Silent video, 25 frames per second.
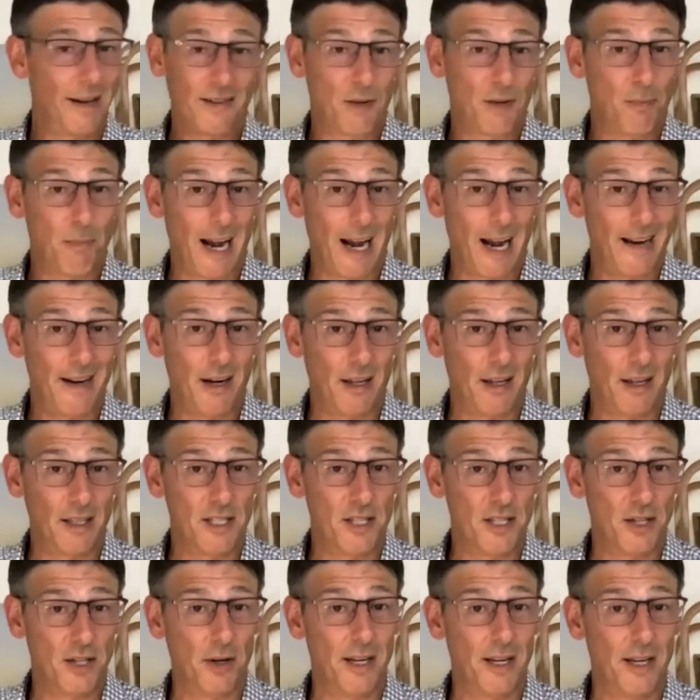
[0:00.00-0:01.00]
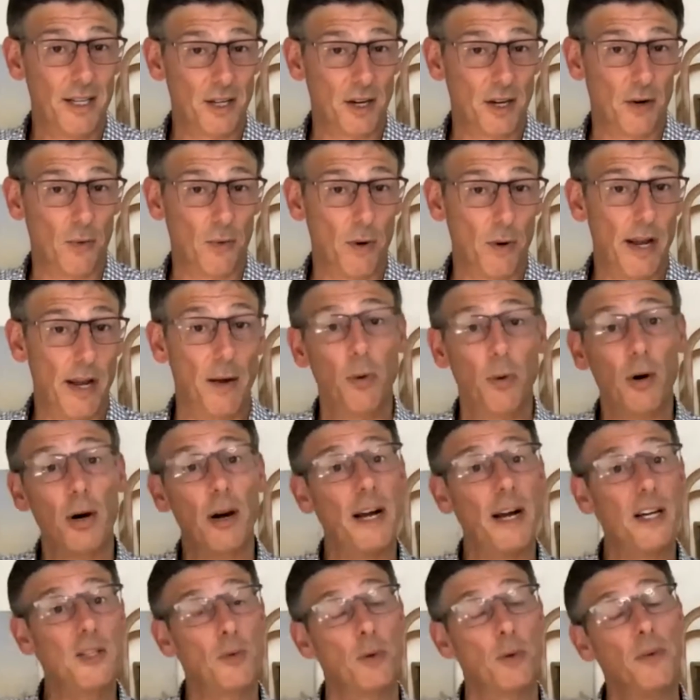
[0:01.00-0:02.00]
To my knowledge, there isn't a way.
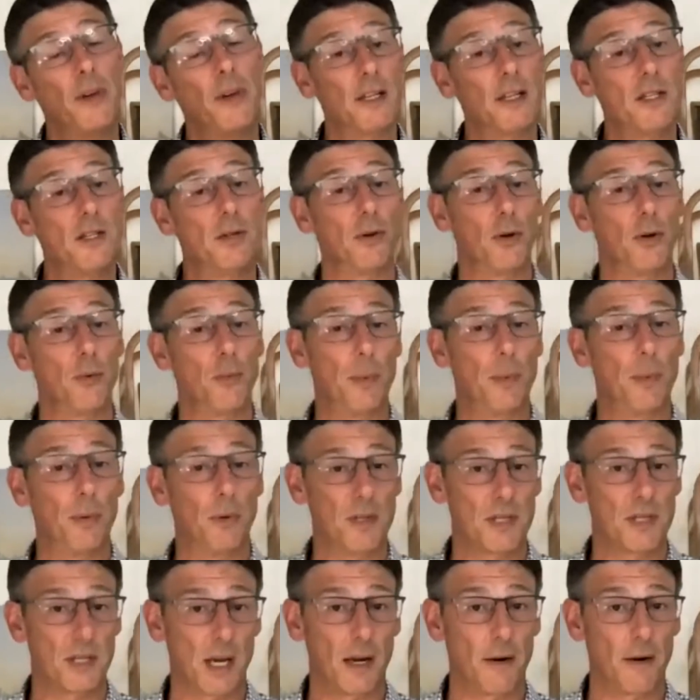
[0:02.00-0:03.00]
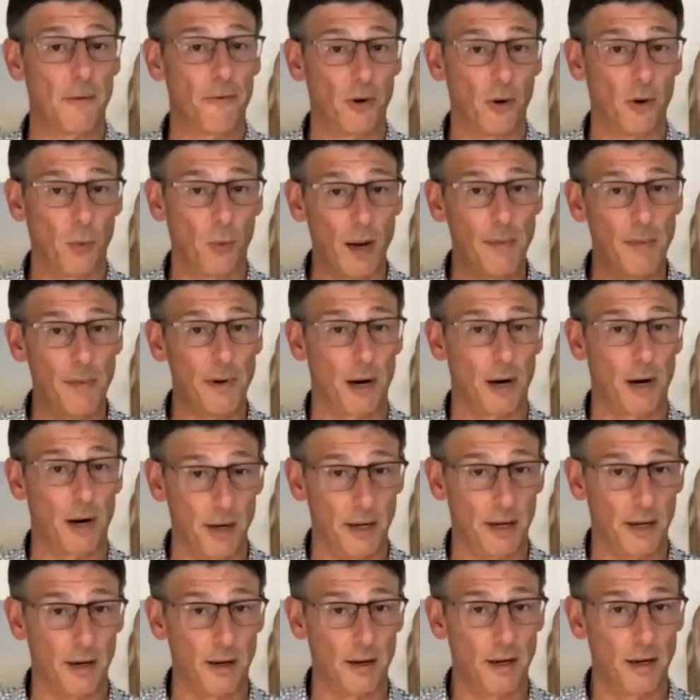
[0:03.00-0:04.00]
Whereas we've got 200 people who sign up for a webinar
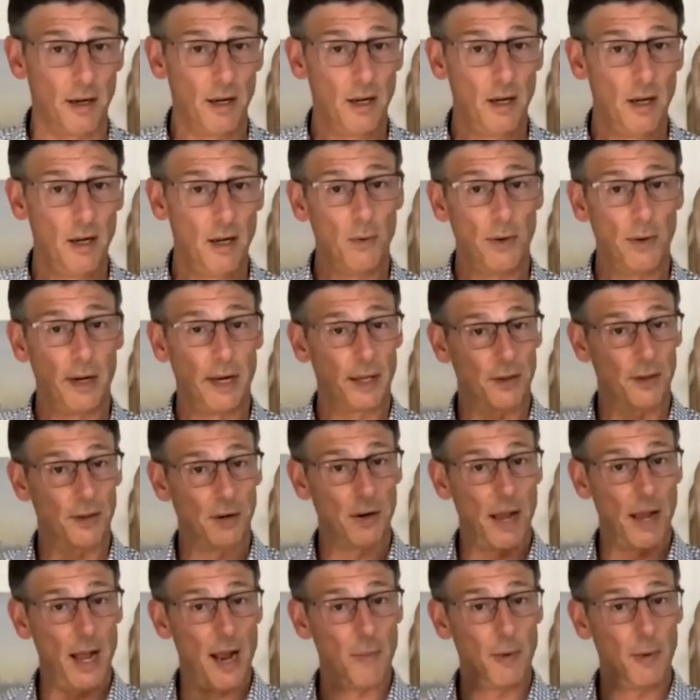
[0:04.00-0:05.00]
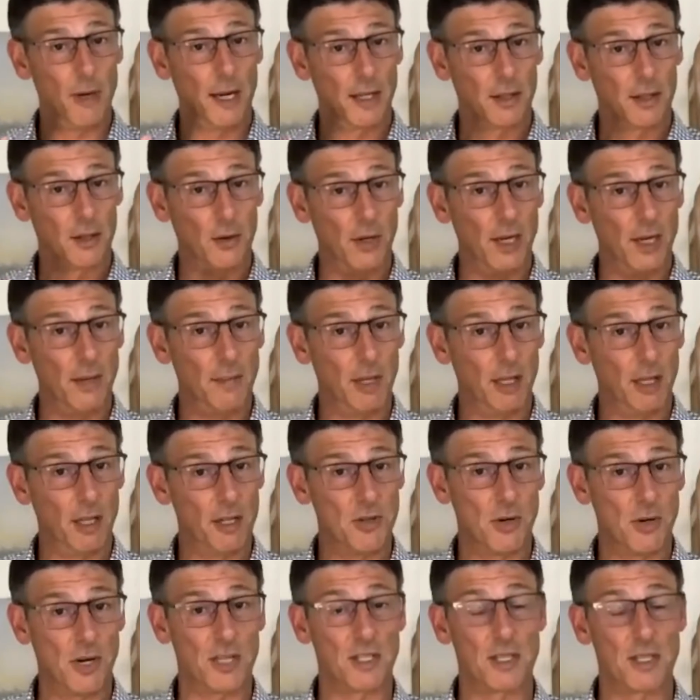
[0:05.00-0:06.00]
here. We got their name, we got their email
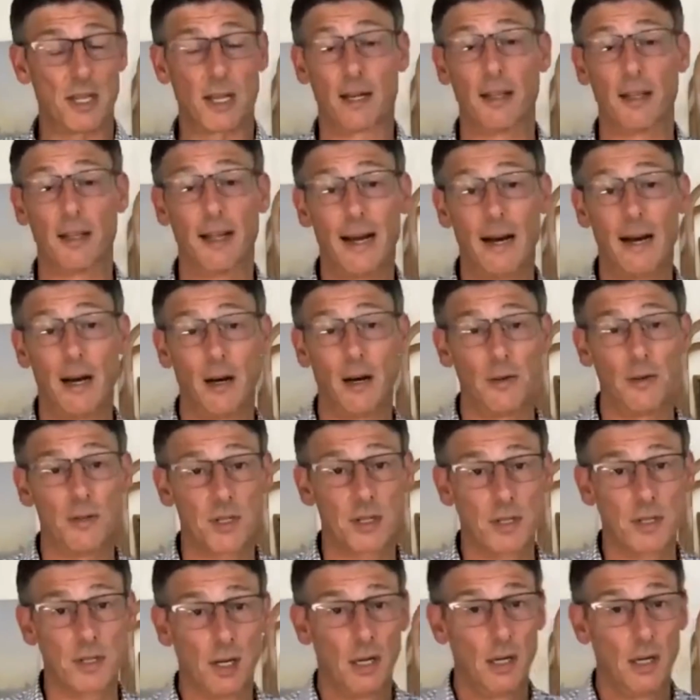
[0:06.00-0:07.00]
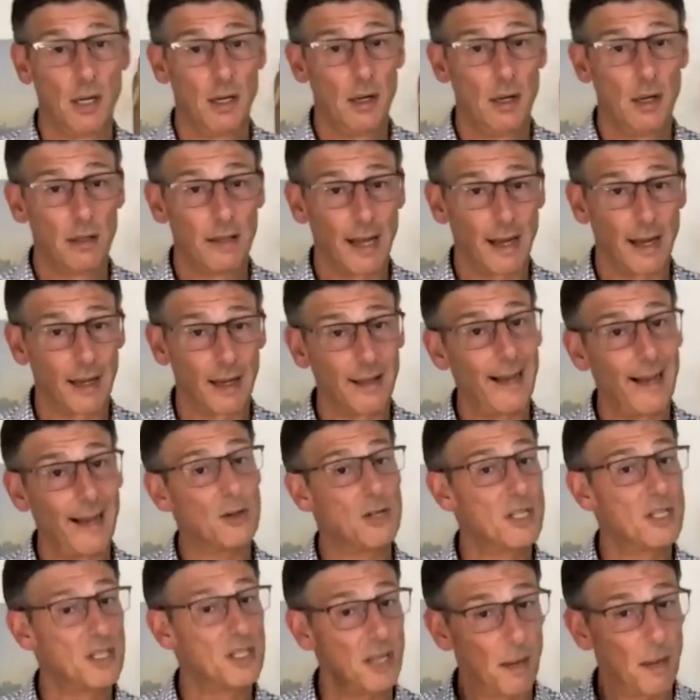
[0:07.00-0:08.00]
address that allows
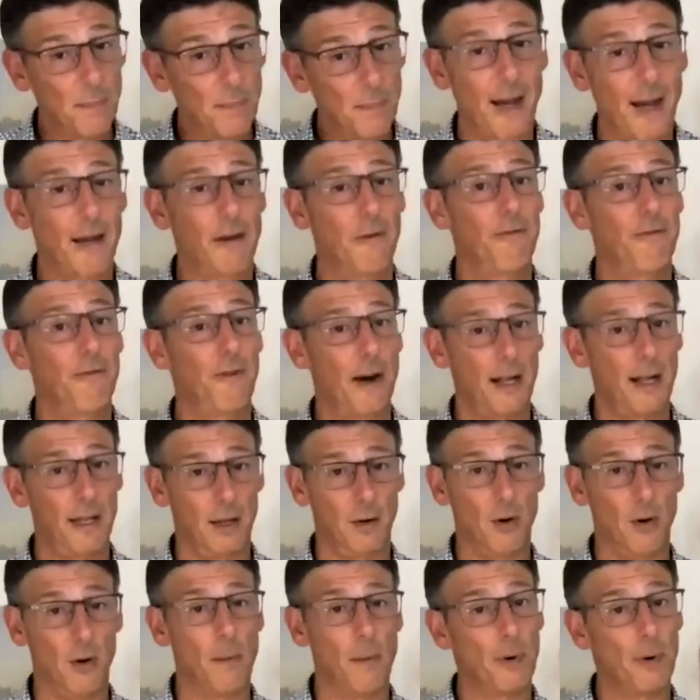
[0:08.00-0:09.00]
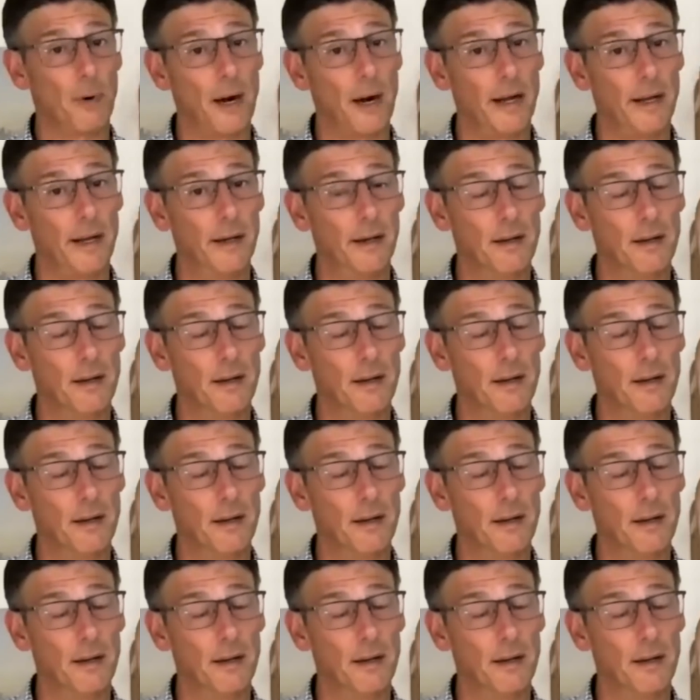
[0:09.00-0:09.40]
some kind of follow-up, right?